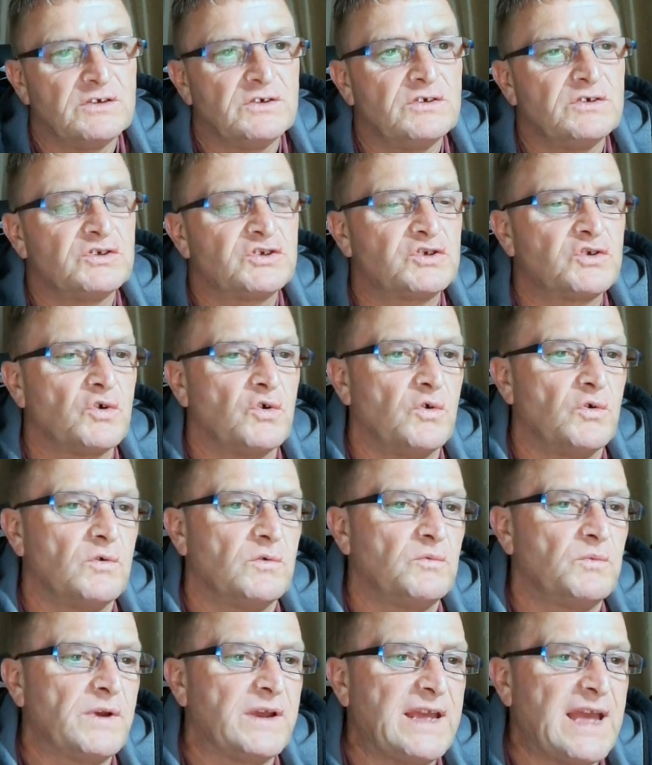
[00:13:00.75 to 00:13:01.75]
so
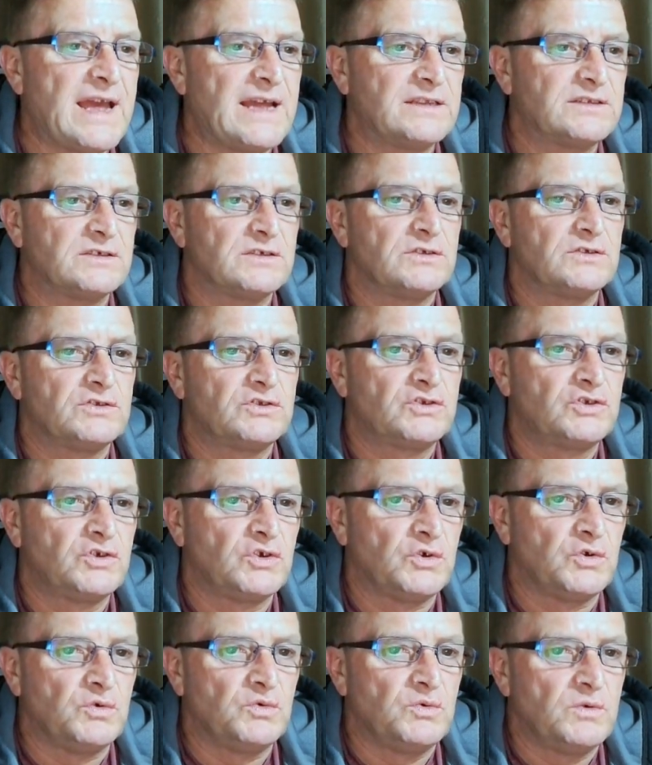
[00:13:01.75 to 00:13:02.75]
we get
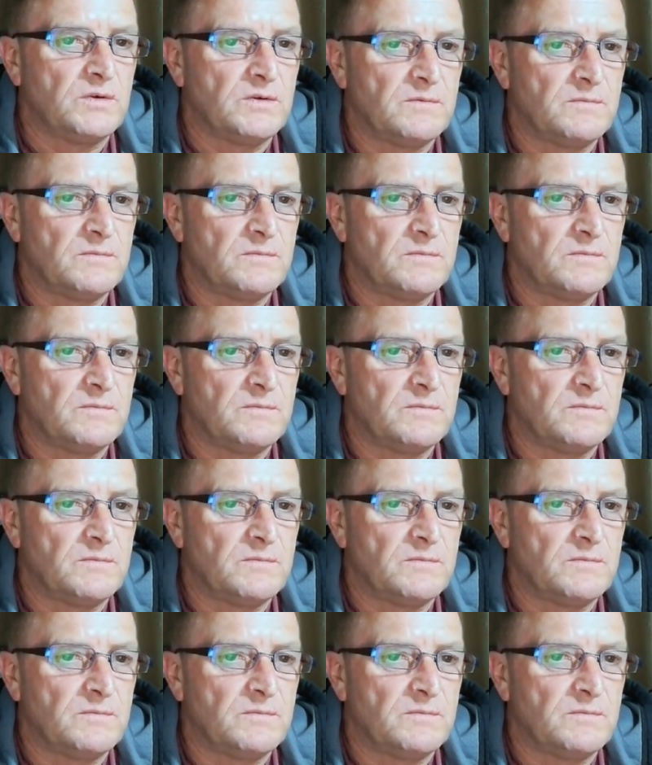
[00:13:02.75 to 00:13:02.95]
to